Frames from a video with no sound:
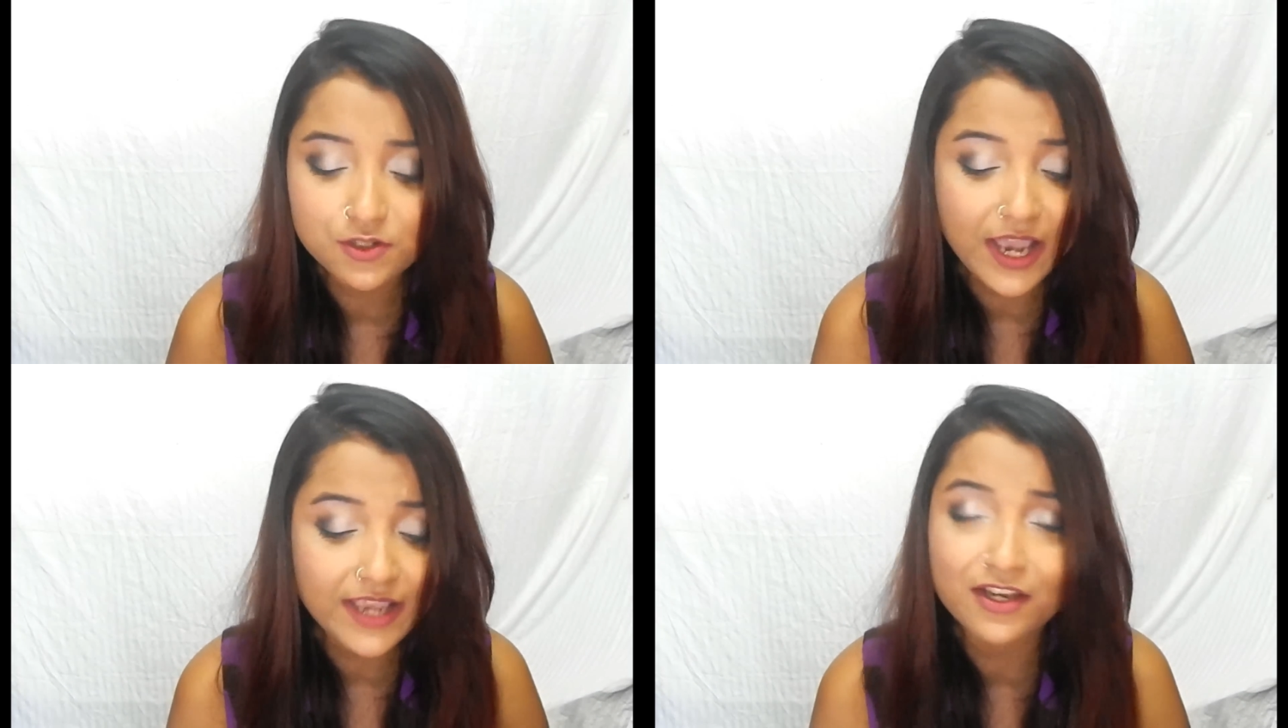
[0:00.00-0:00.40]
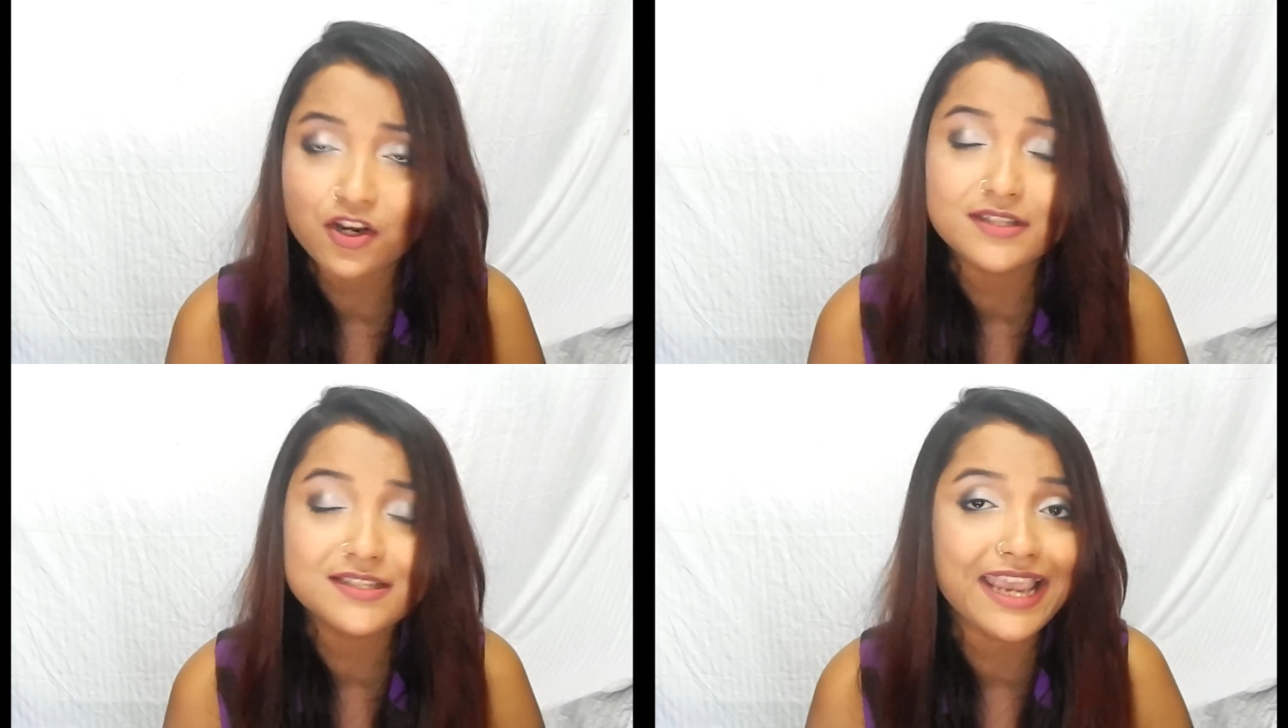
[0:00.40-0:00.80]
so I
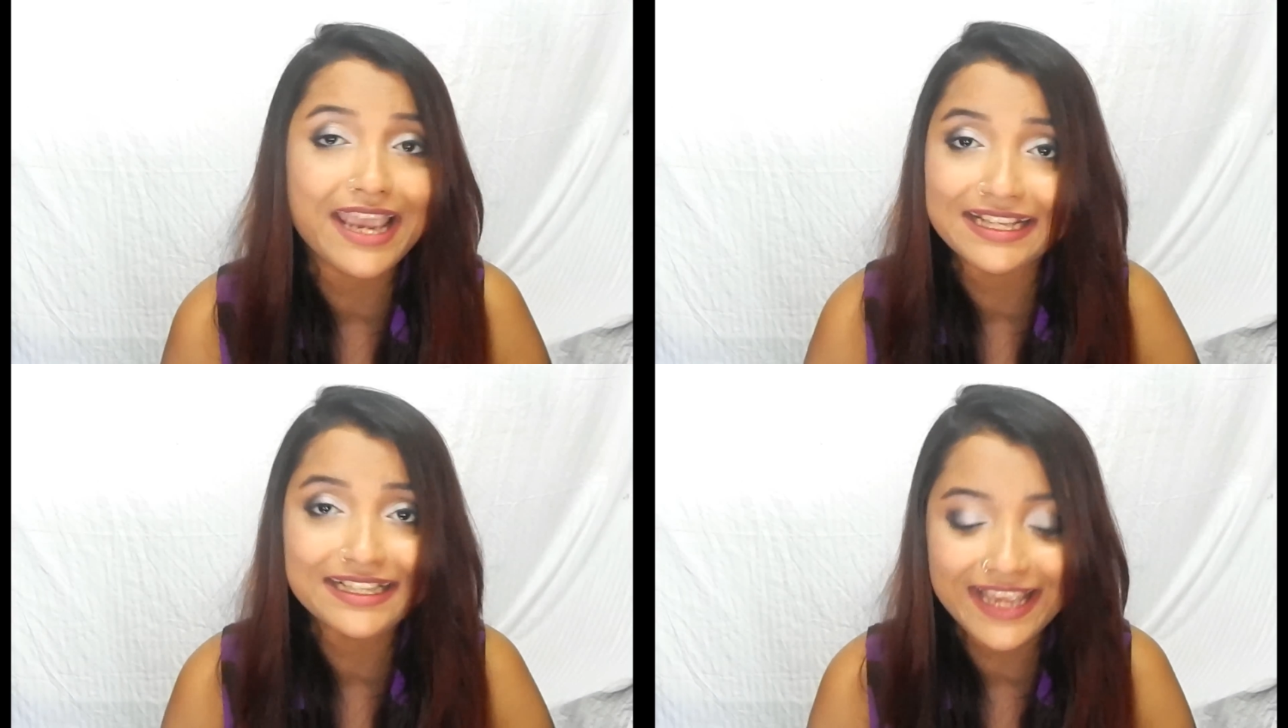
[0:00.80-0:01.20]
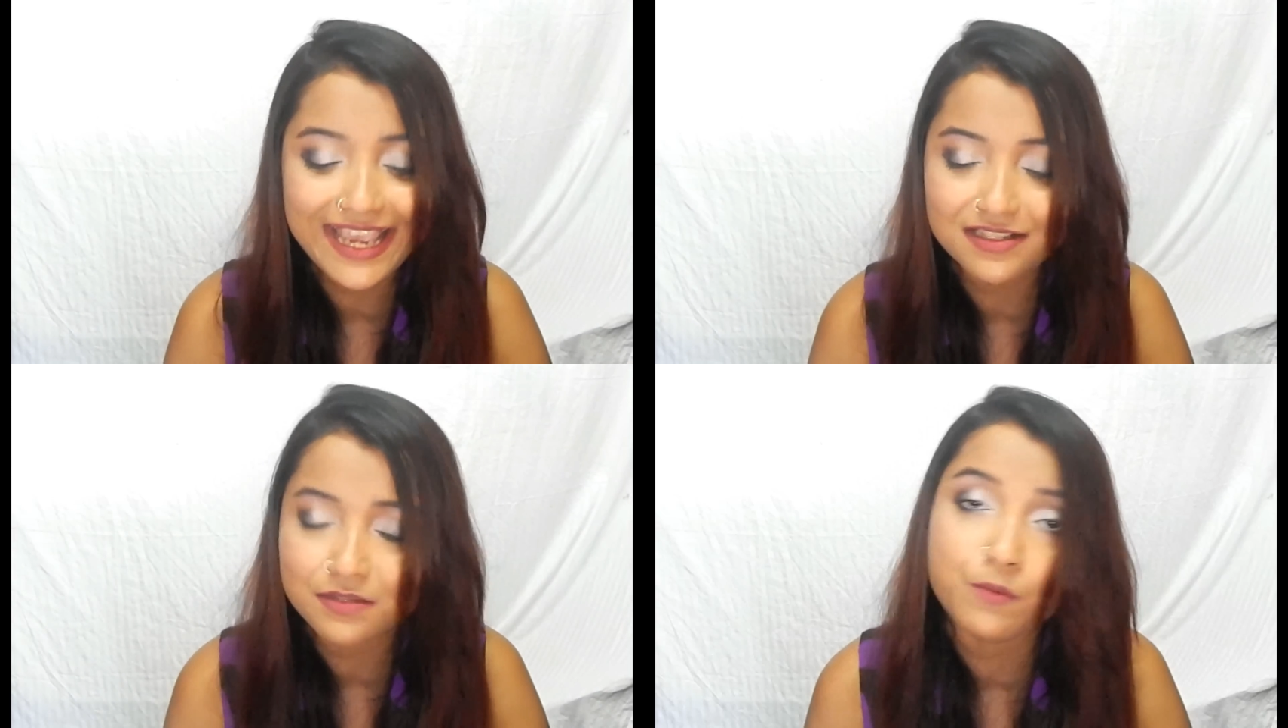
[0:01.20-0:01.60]
cannot say anything
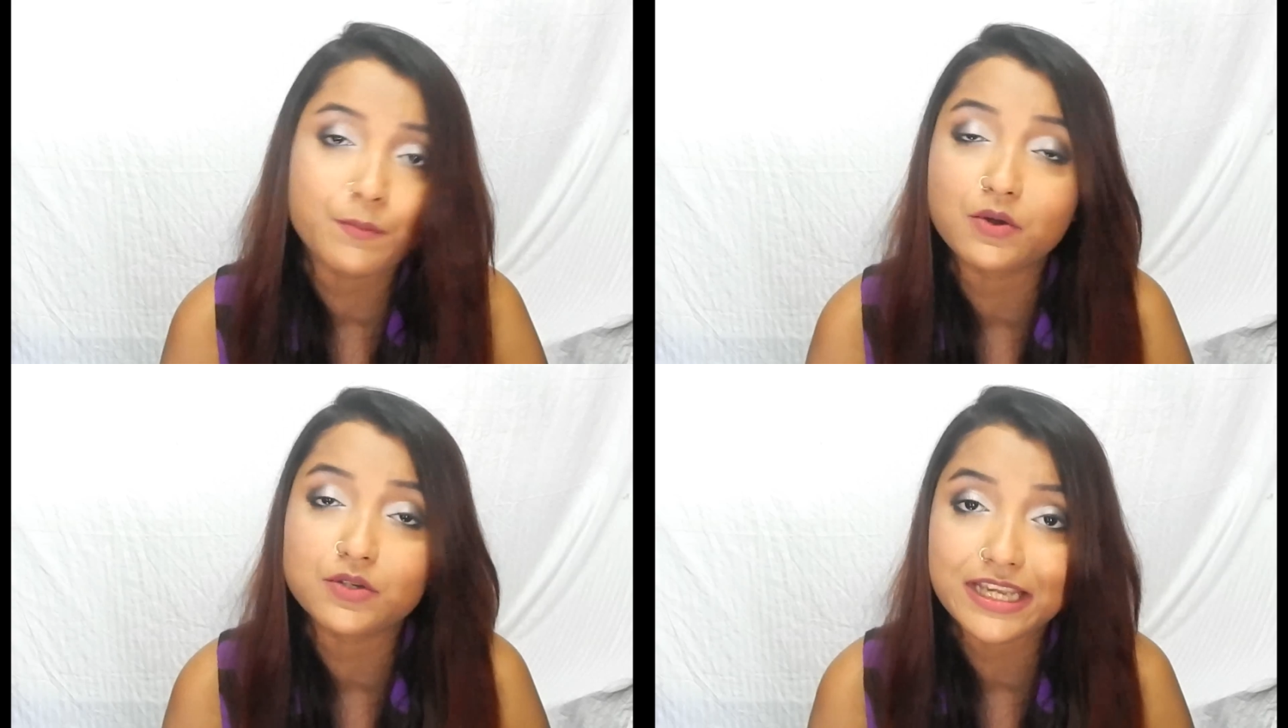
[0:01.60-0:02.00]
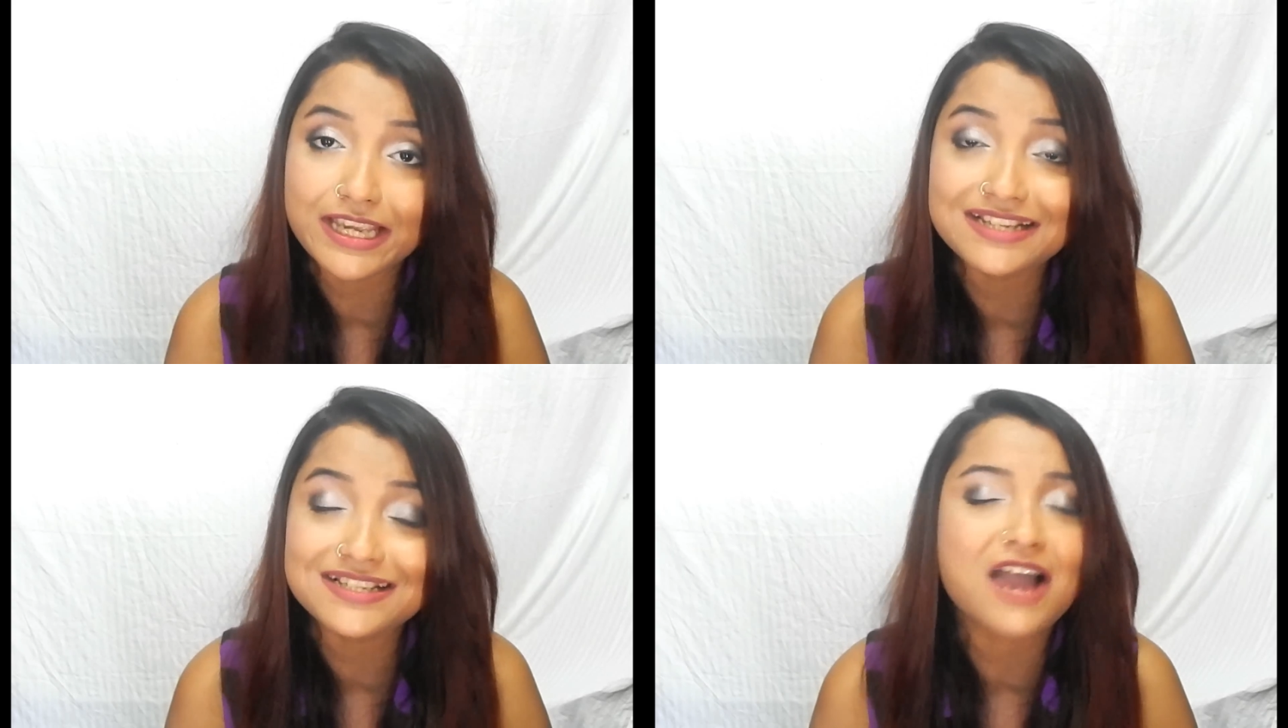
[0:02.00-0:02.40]
else about it.